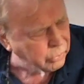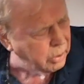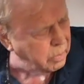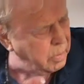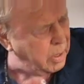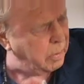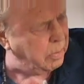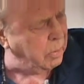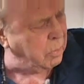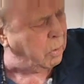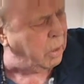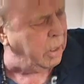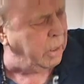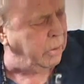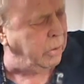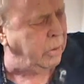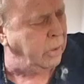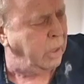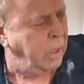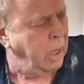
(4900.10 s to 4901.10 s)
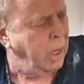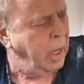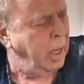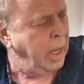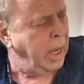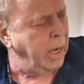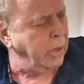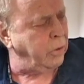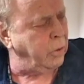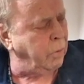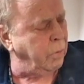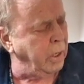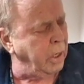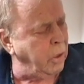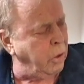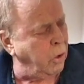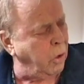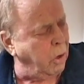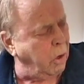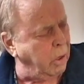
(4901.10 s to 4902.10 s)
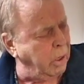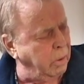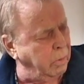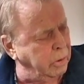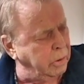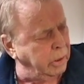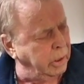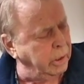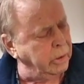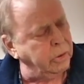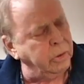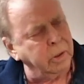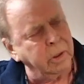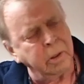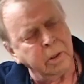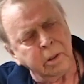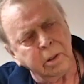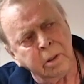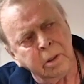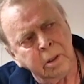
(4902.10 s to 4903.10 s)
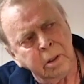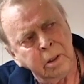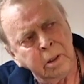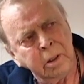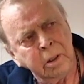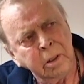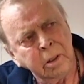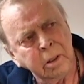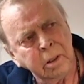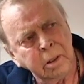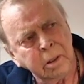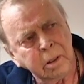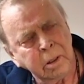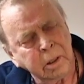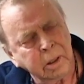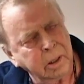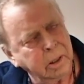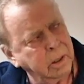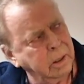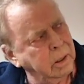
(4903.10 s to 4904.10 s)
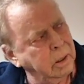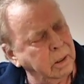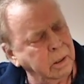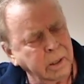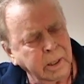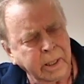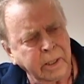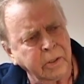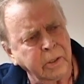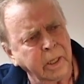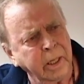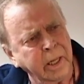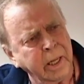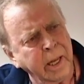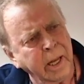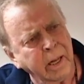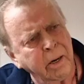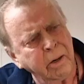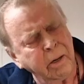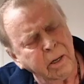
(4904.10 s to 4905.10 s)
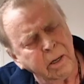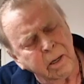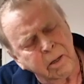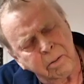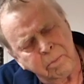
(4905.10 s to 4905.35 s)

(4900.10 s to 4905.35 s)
remember, one is has to recall there was an instant. Uh, I guess I encountered in